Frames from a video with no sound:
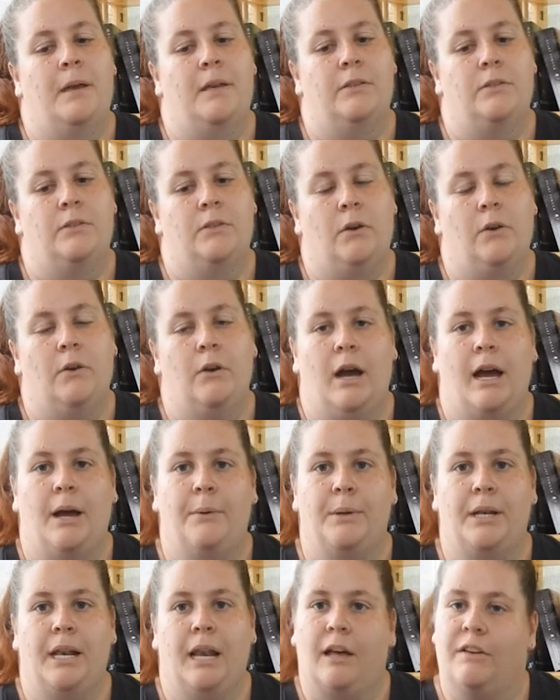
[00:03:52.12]
So I
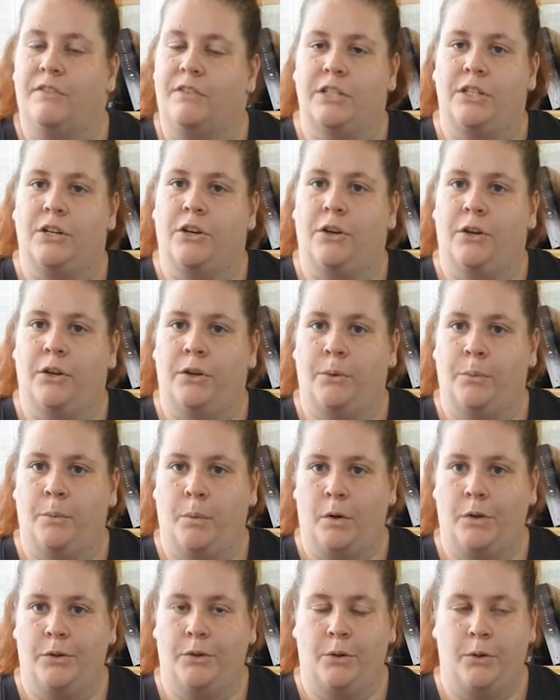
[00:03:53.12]
would love to know
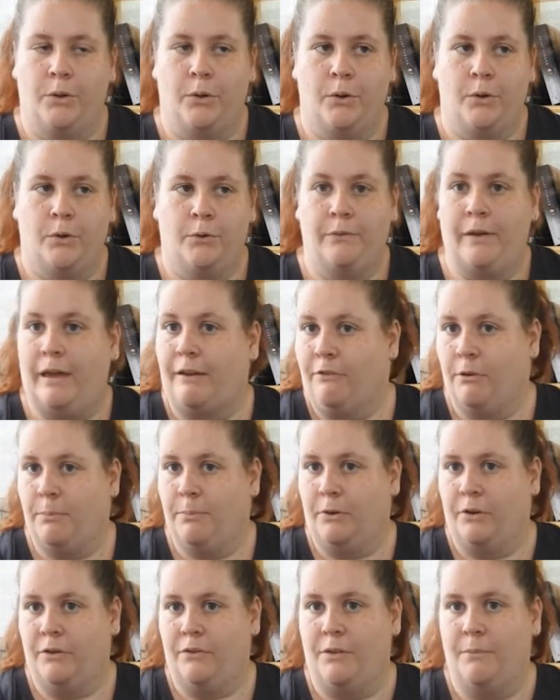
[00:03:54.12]
what your favourite
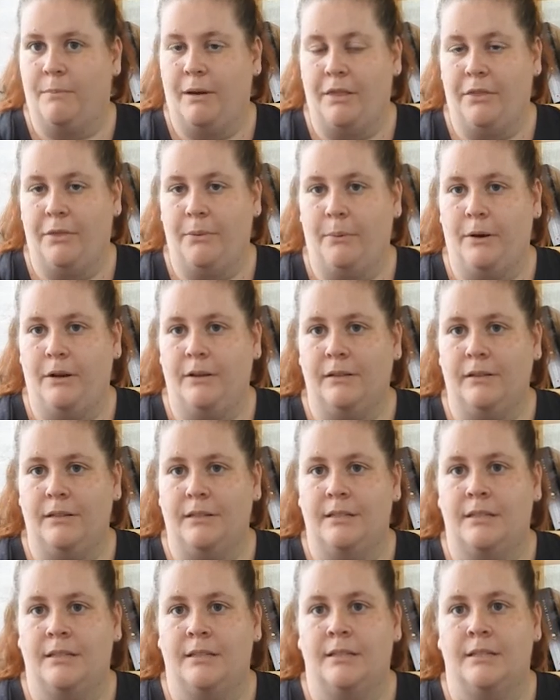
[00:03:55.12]
book of the month
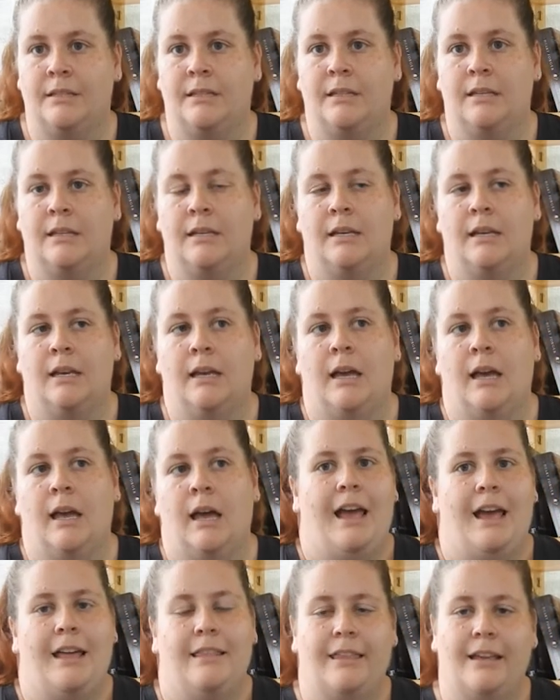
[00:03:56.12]
was.
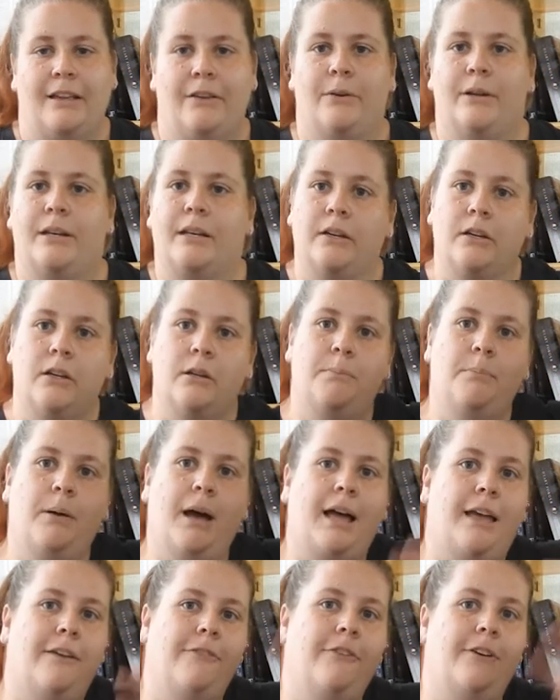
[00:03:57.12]
Thank you, and goodbye
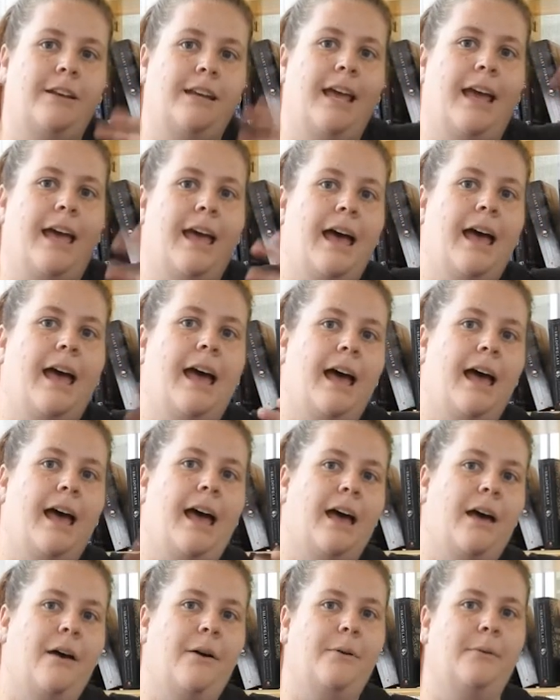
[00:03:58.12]
for
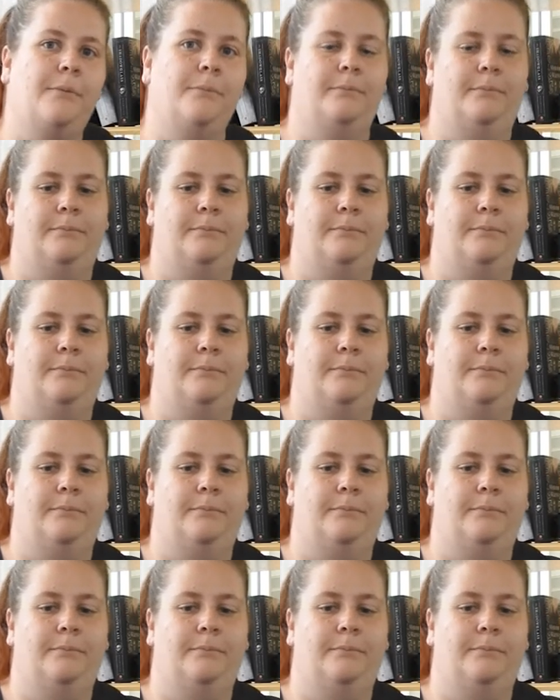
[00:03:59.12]
now.